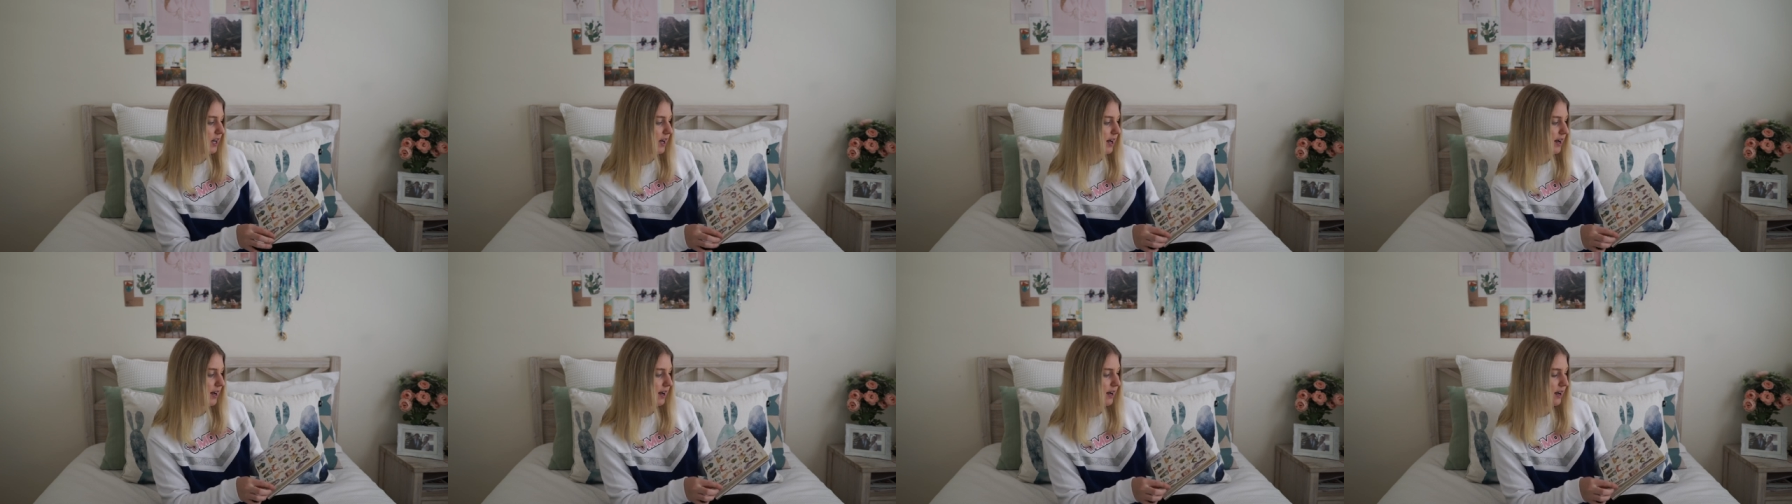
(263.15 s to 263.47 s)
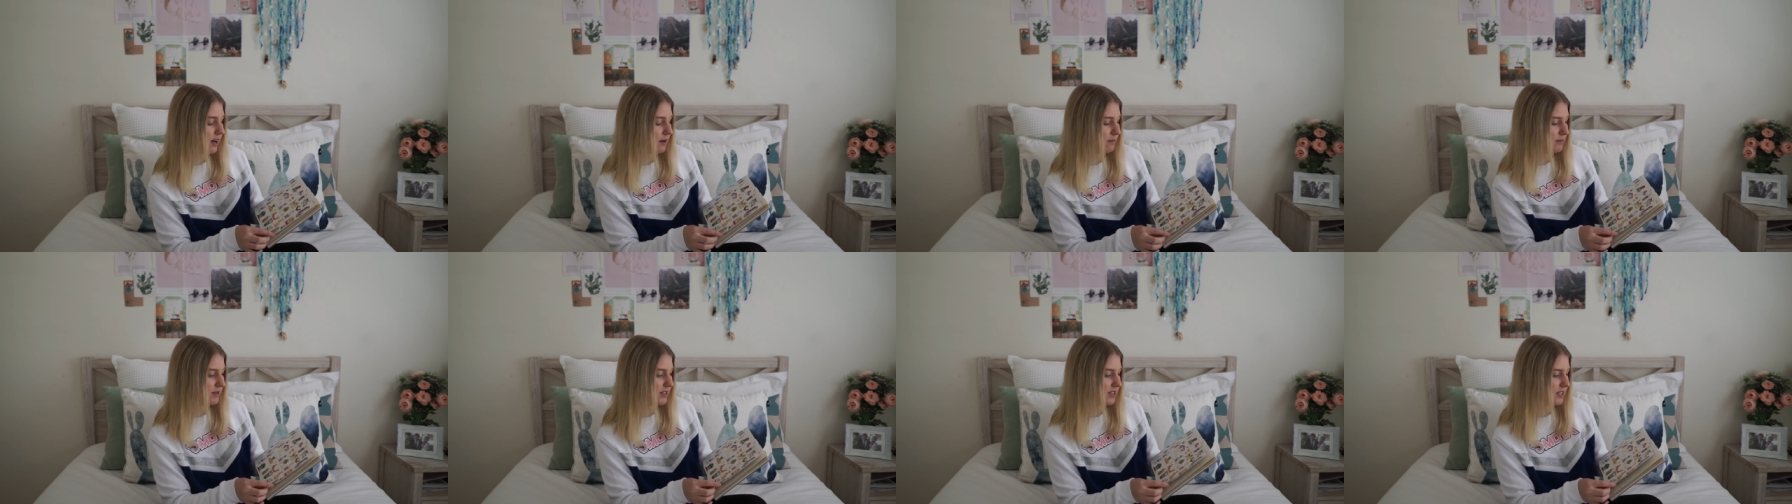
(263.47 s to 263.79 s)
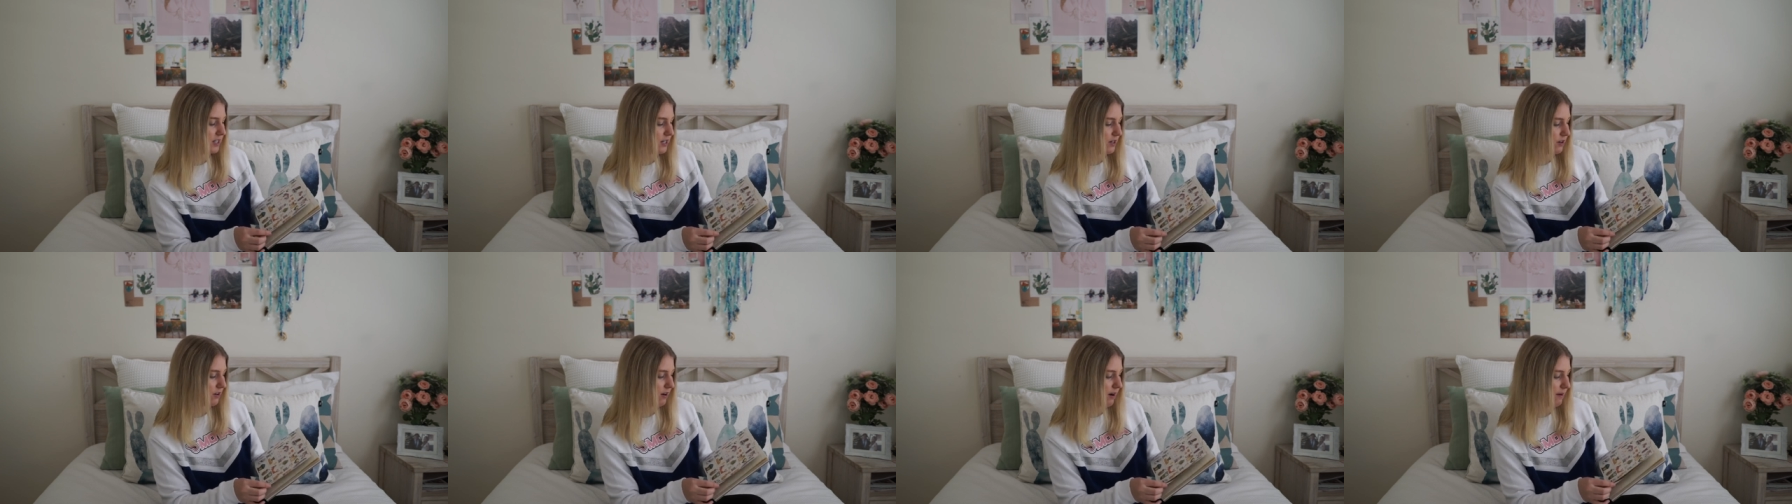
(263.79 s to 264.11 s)
um,
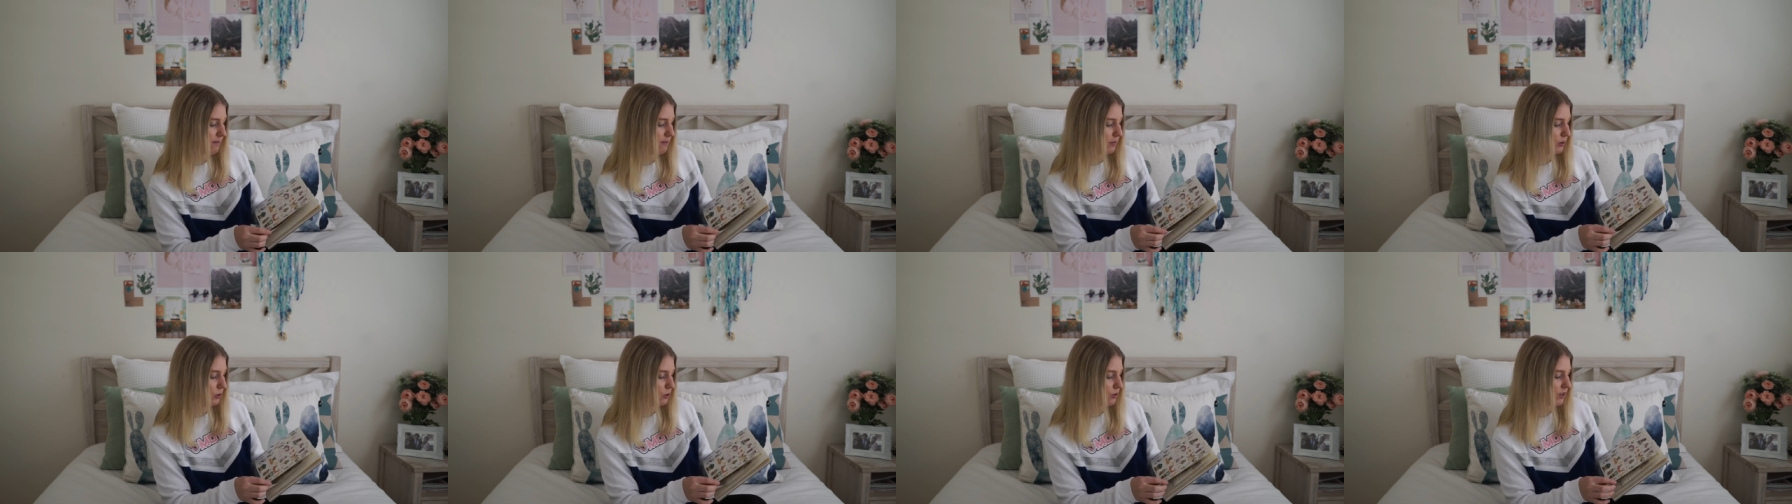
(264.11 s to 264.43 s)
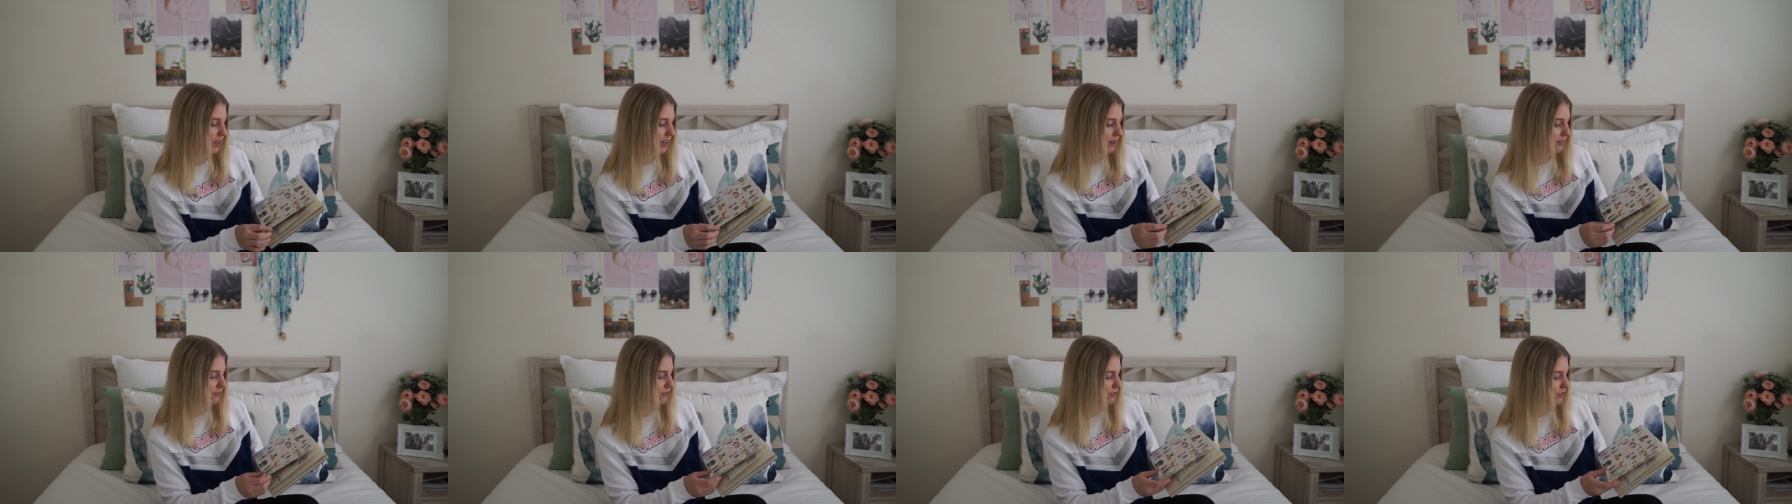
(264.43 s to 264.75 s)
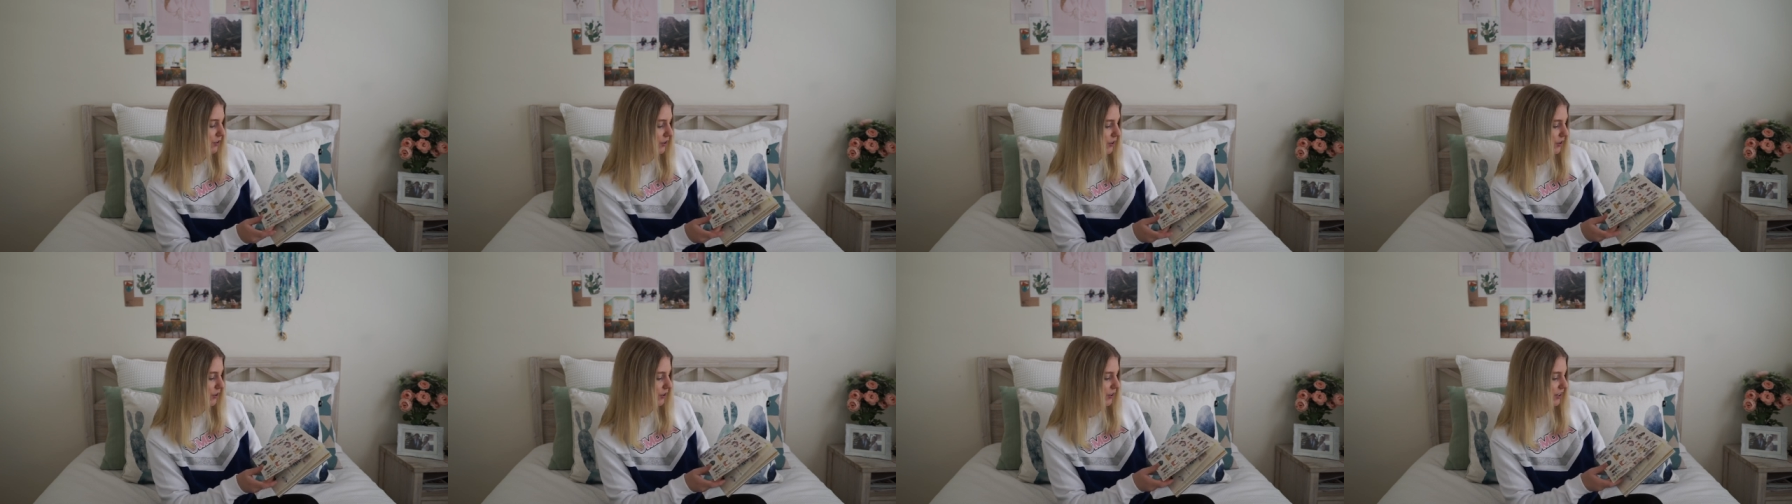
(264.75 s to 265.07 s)
sticker I'm looking
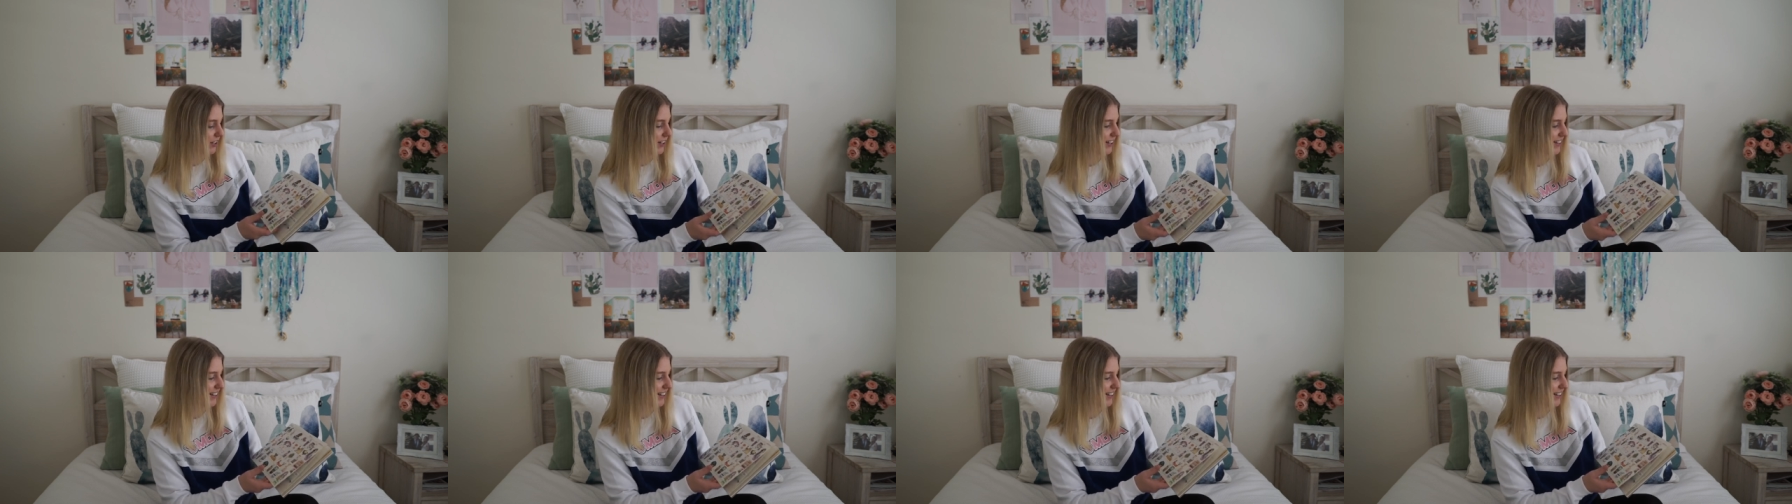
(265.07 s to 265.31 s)
for.